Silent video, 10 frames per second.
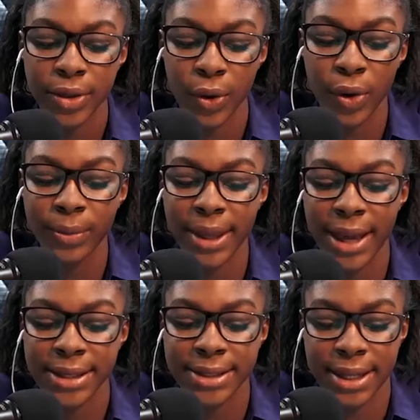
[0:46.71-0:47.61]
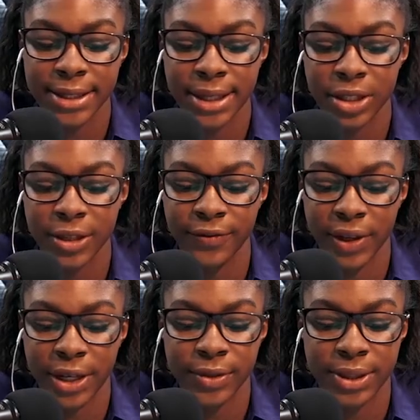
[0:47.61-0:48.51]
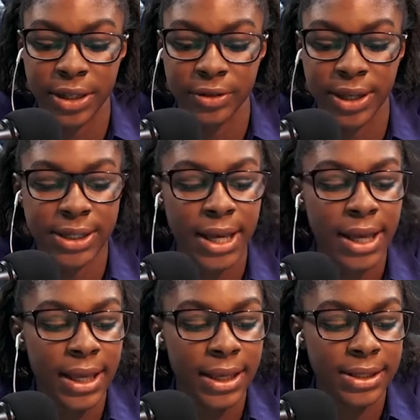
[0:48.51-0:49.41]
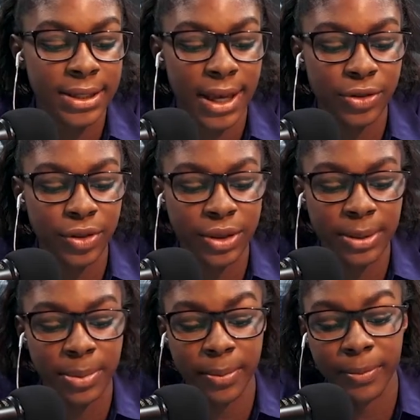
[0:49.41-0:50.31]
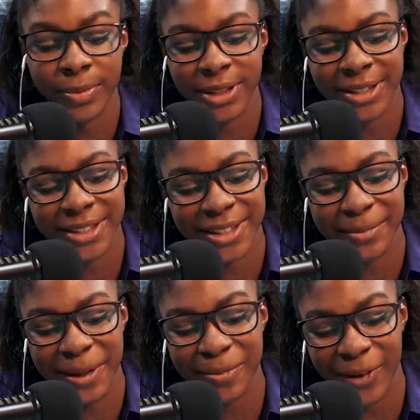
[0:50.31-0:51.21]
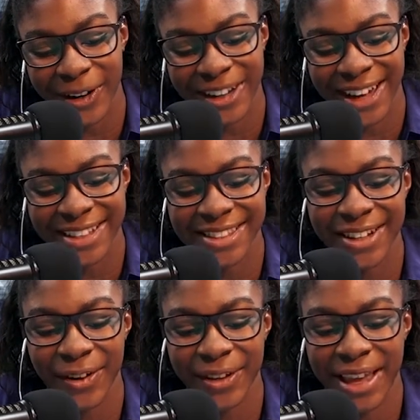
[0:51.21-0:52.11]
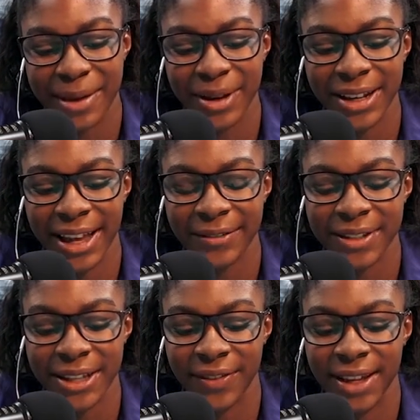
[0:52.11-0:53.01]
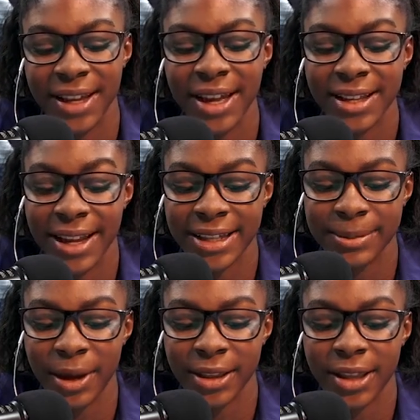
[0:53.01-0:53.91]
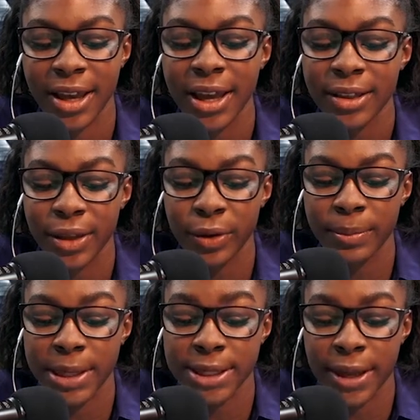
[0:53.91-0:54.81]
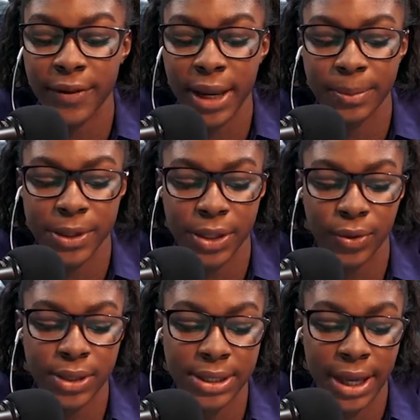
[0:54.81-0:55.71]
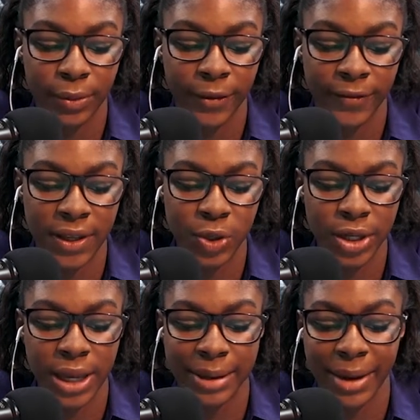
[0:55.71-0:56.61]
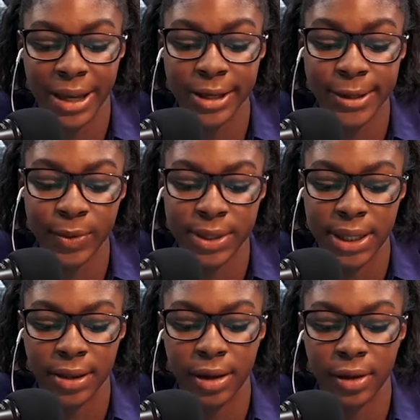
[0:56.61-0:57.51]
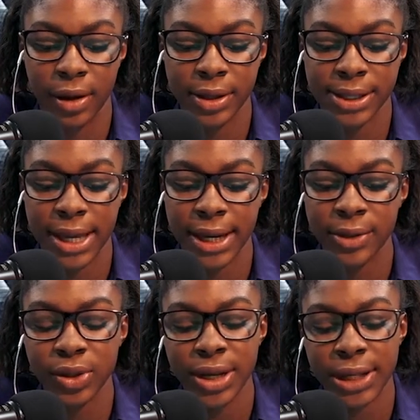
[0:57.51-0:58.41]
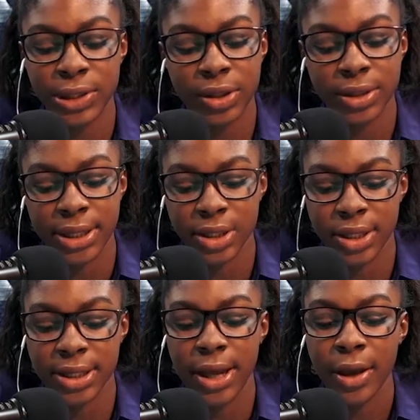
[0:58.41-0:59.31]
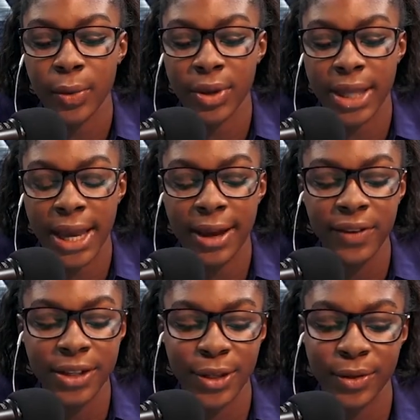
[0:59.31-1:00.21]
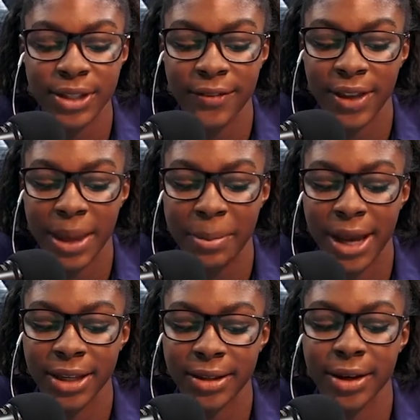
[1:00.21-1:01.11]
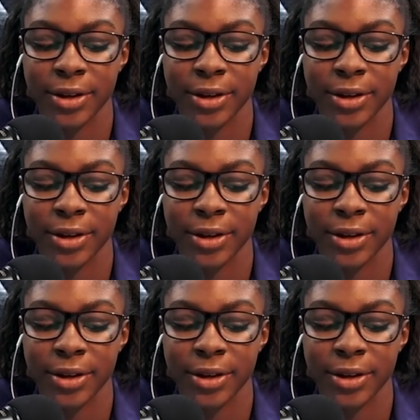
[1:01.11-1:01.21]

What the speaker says: The Home Gas Test Kitchen video series is scheduled to be broadcasted on Cayman Live TV next month. There will be 7 episodes that will feature Caymanian cuisine alongside international dishes with a heavy dose of Caymanian